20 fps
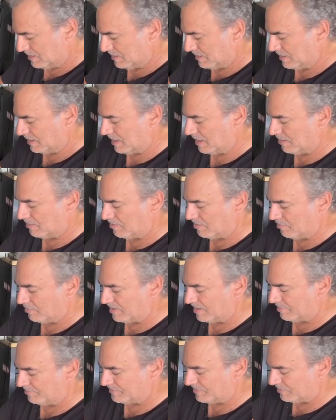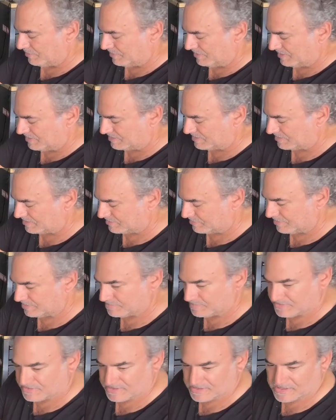I don't know when I'm doing this.
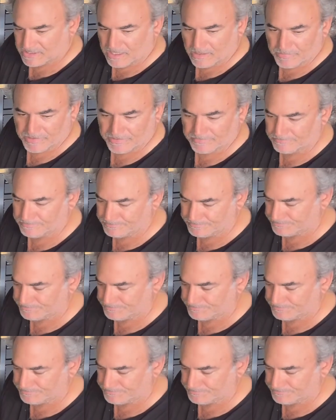Christmas is coming.